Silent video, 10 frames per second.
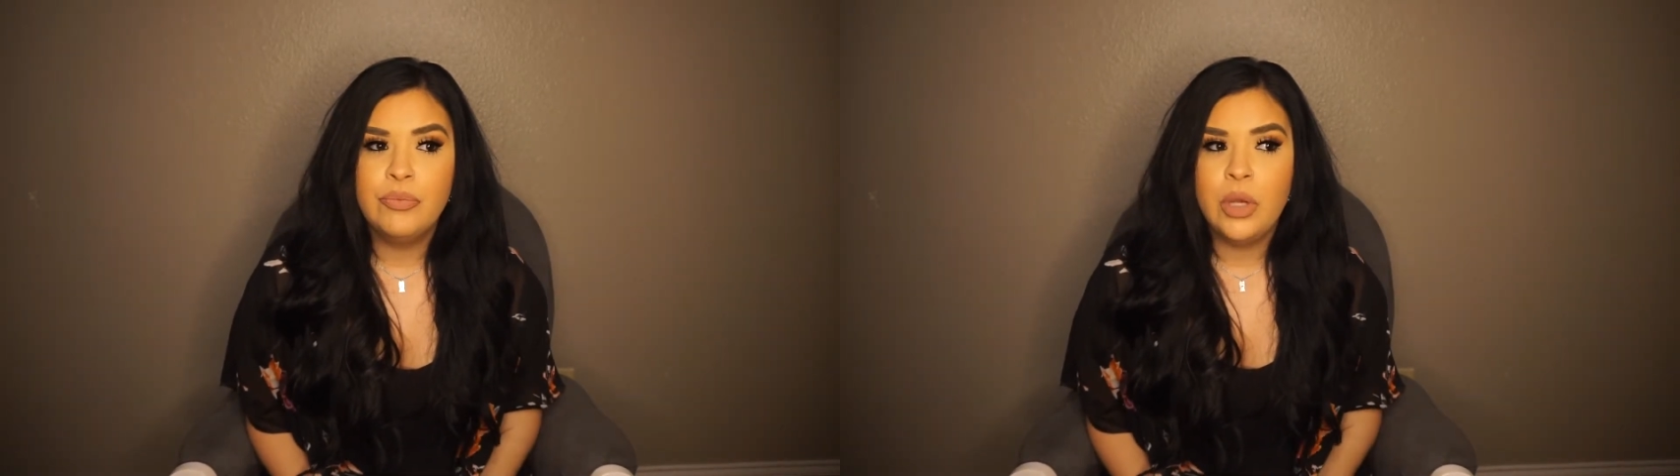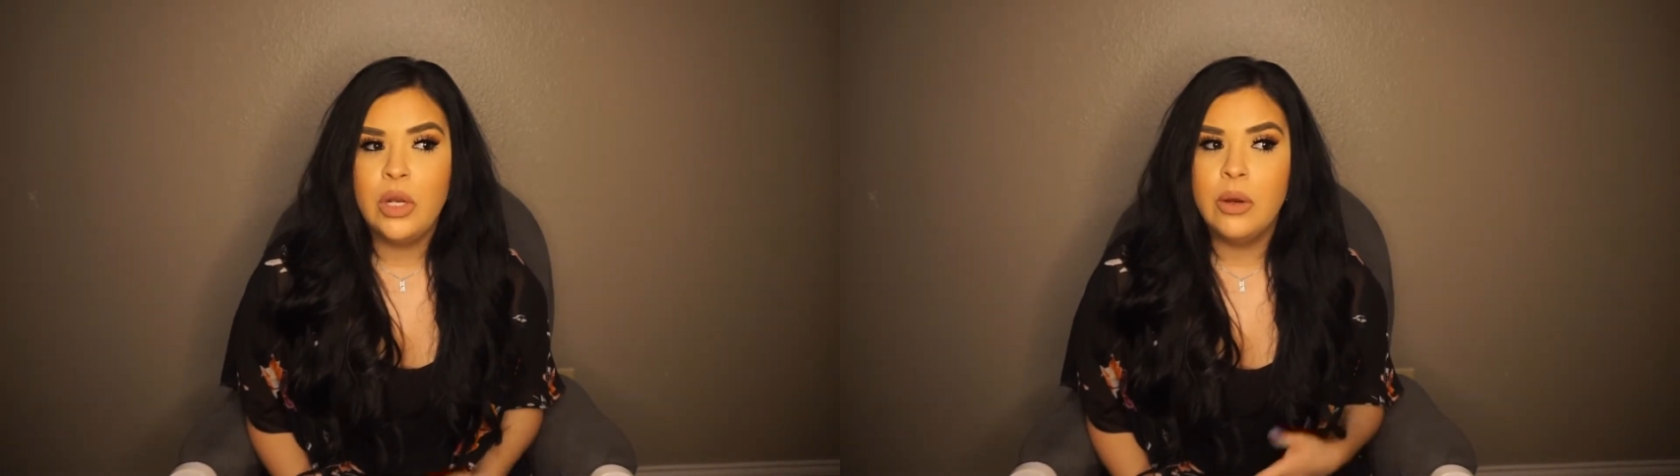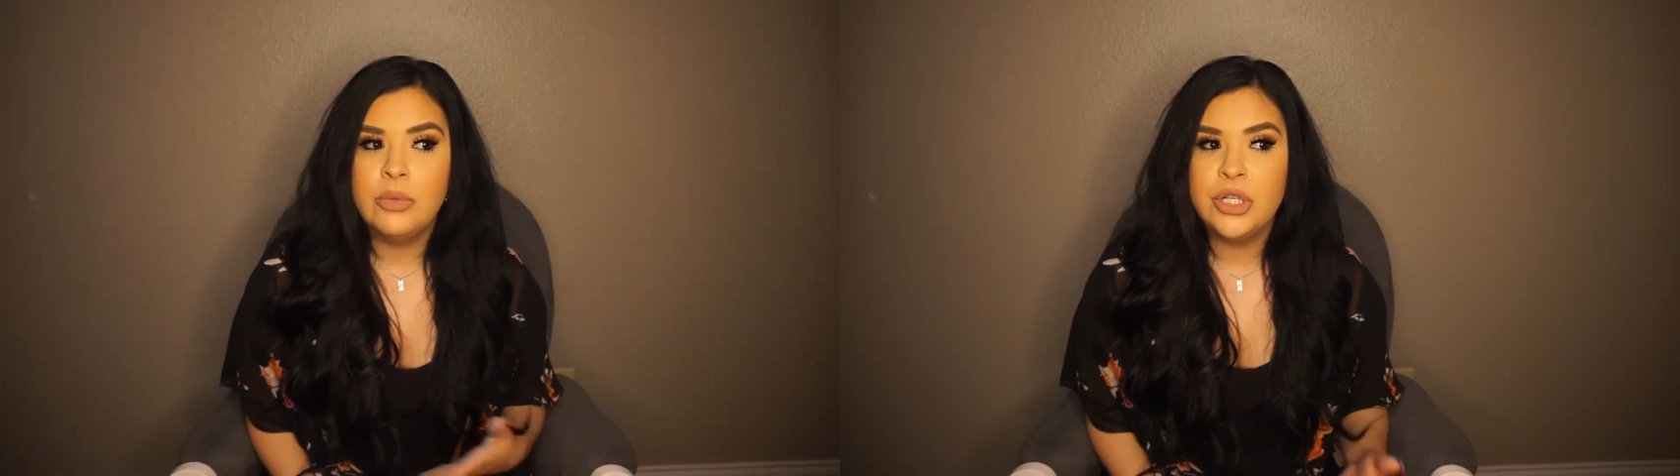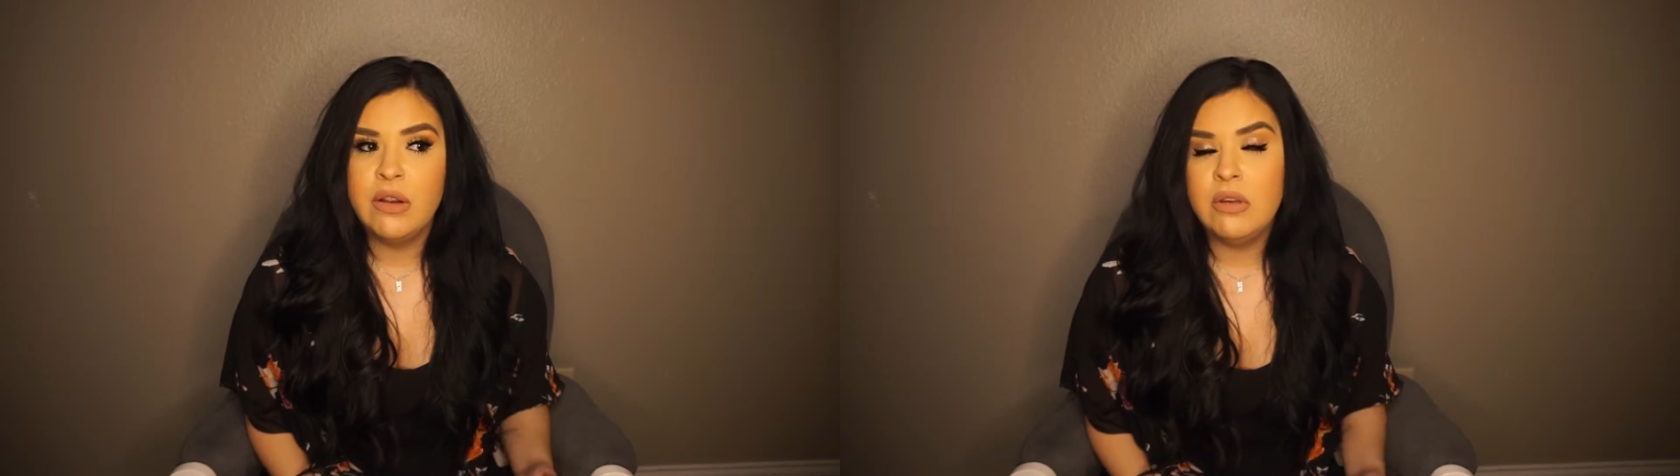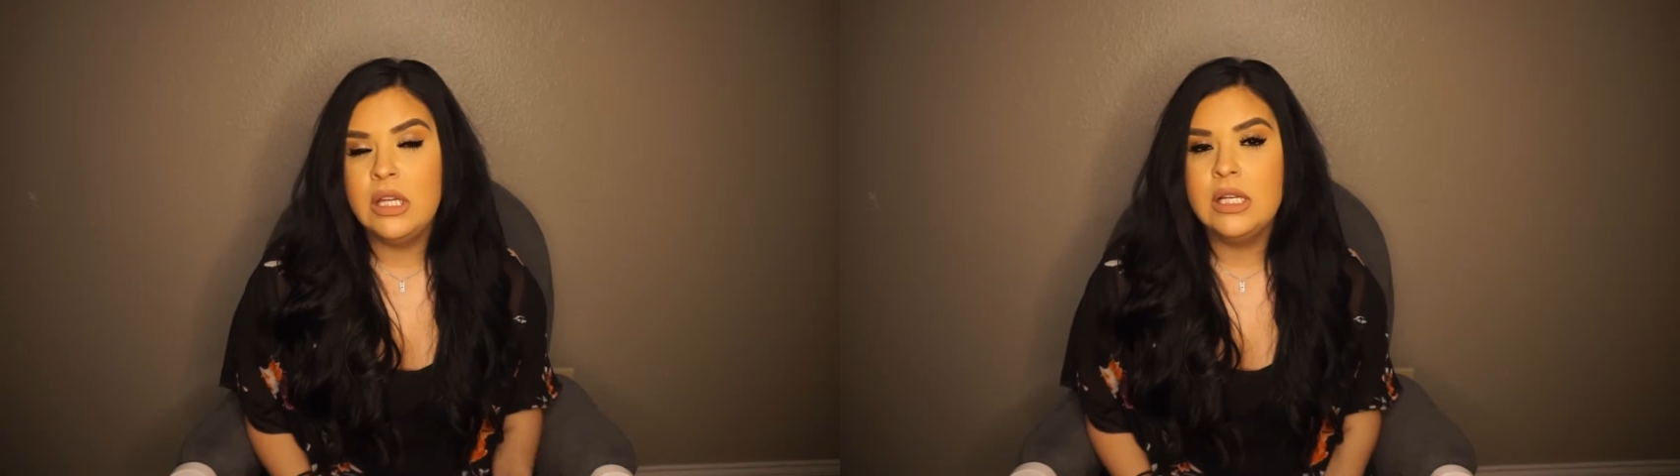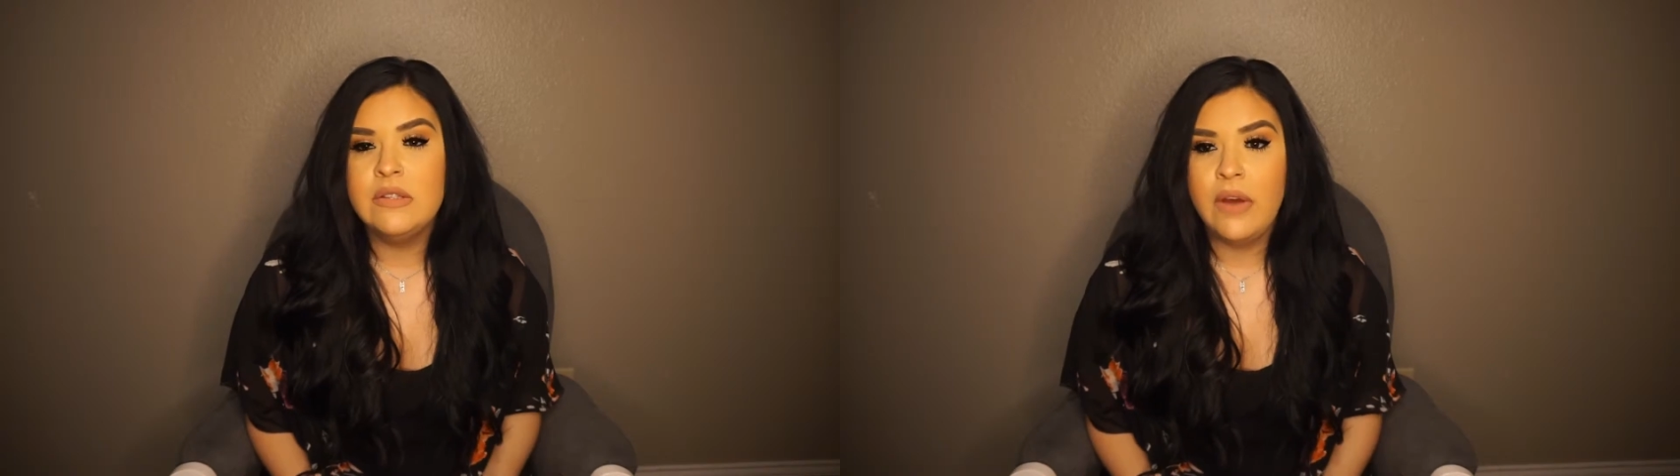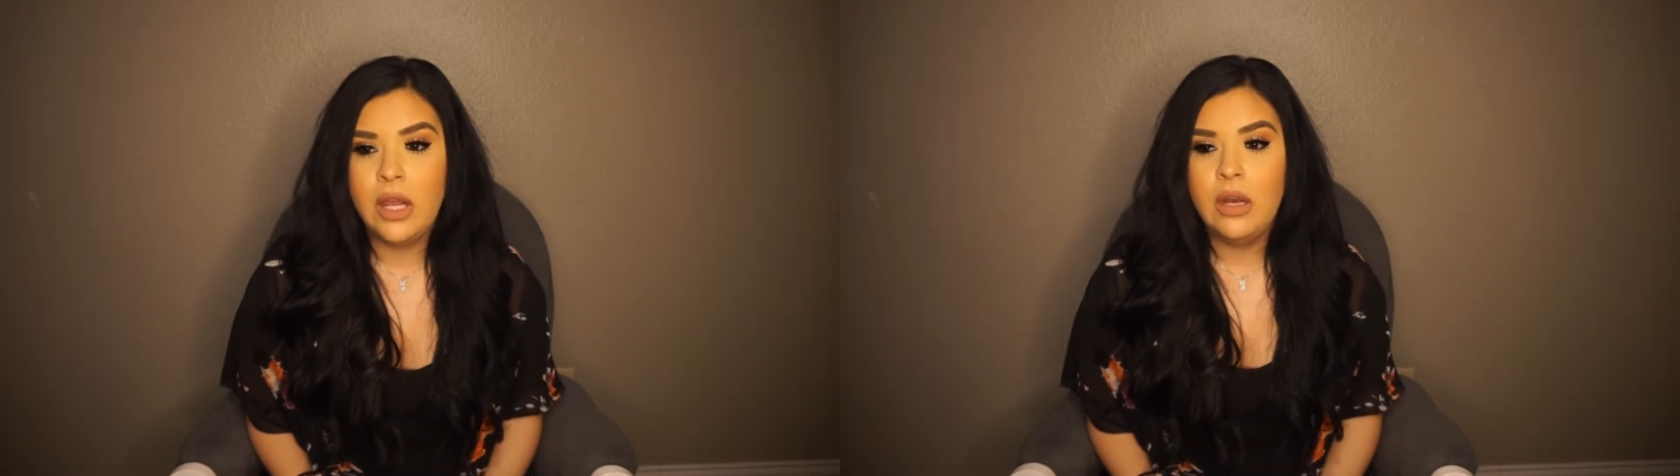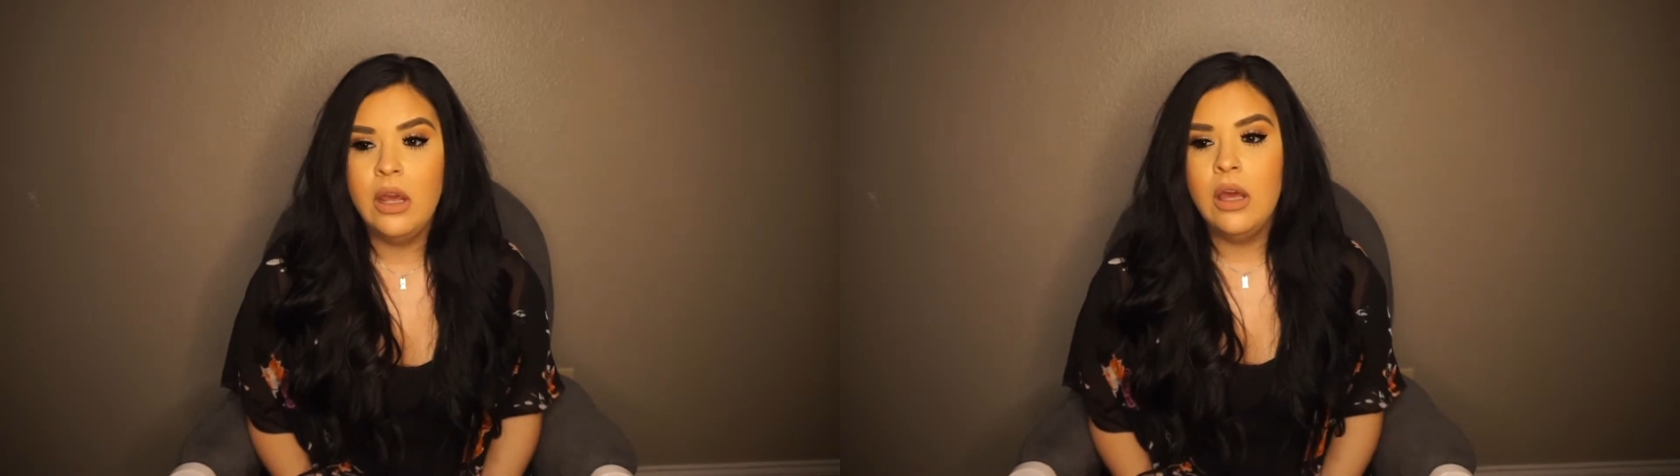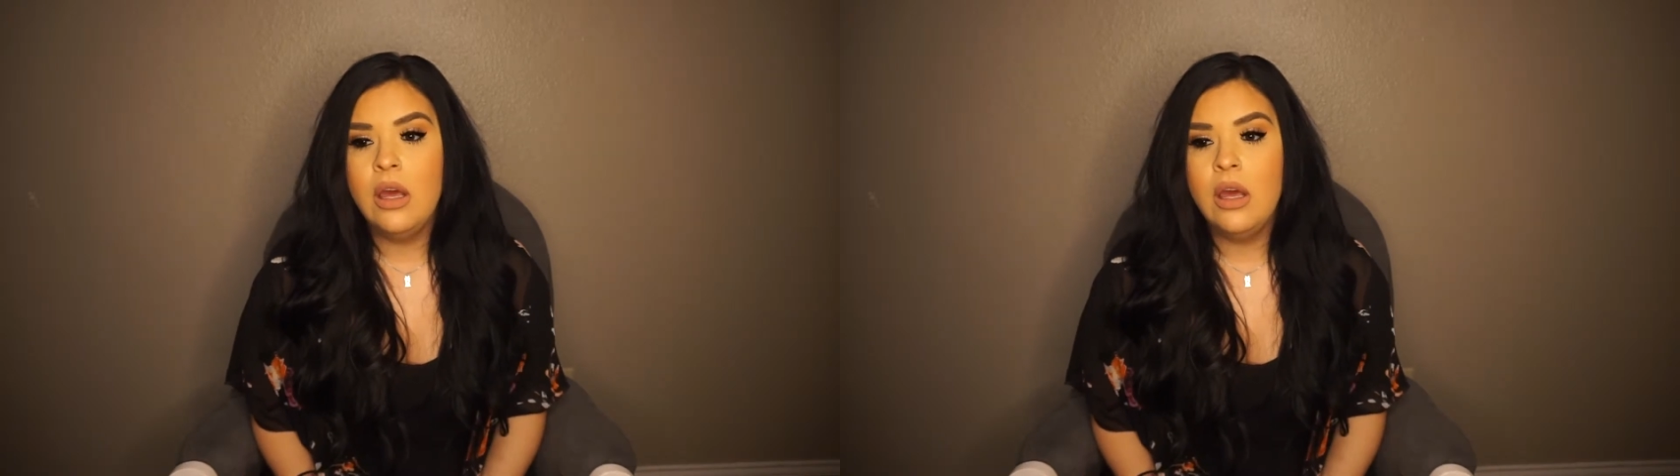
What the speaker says: You know, I'm sure everything's fine.